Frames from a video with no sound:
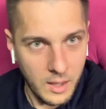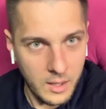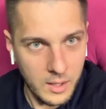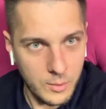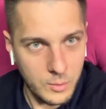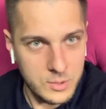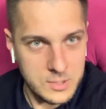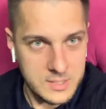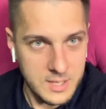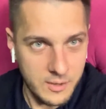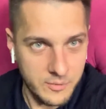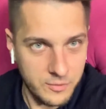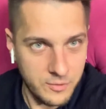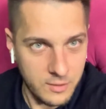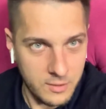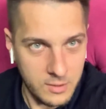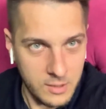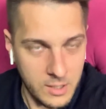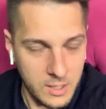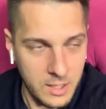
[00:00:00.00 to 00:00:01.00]
He was
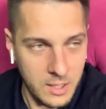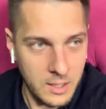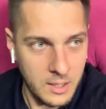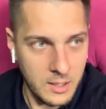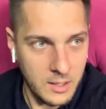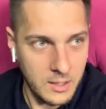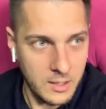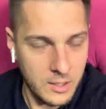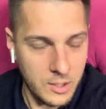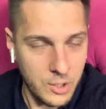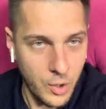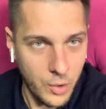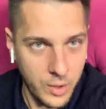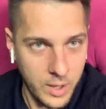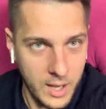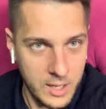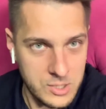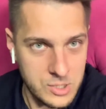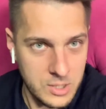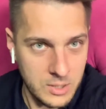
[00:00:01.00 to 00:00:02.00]
definitely
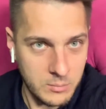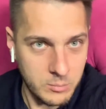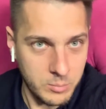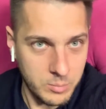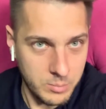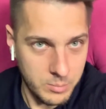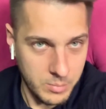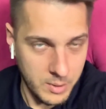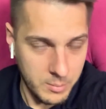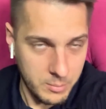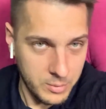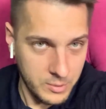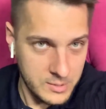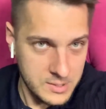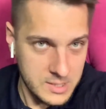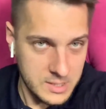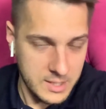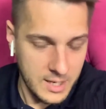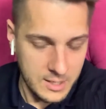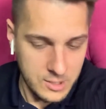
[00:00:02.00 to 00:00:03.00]
catching
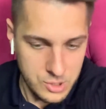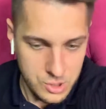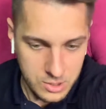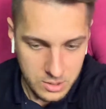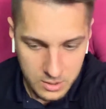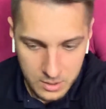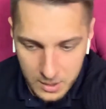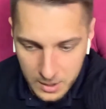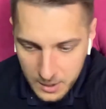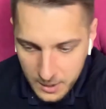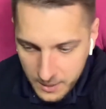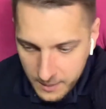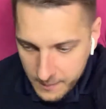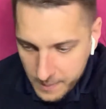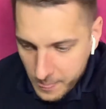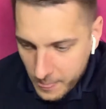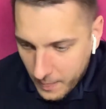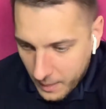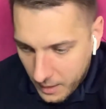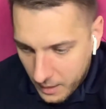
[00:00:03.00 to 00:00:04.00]
people's attention,
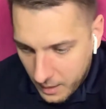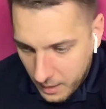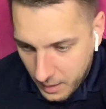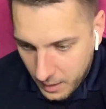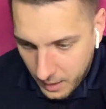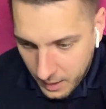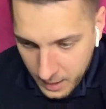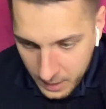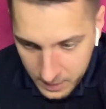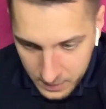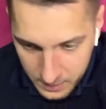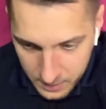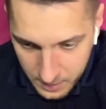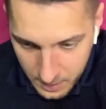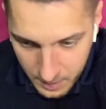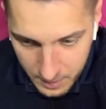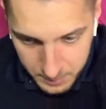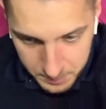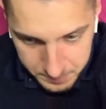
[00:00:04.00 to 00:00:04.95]
and